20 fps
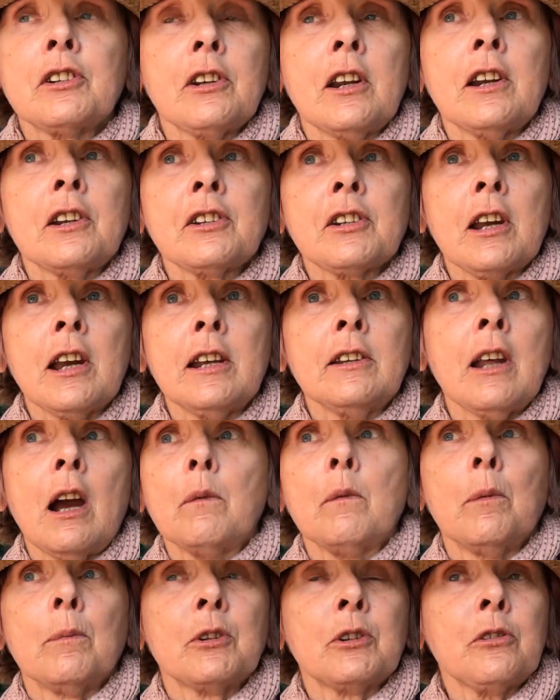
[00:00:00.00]
instead of saying
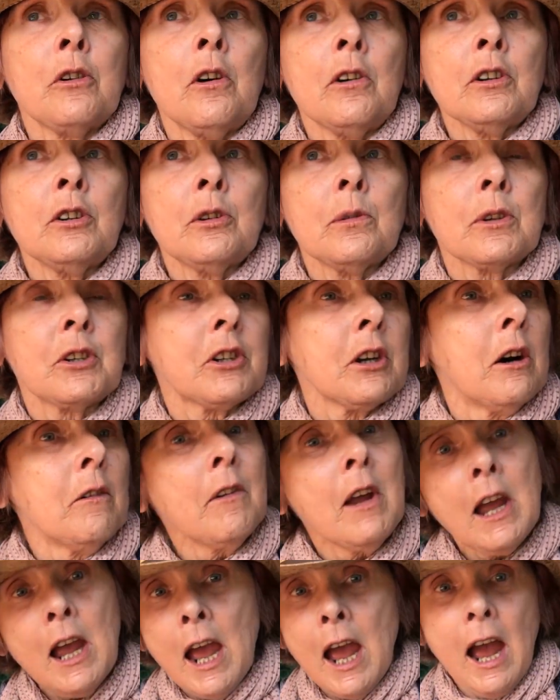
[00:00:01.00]
that woman's talking to herself,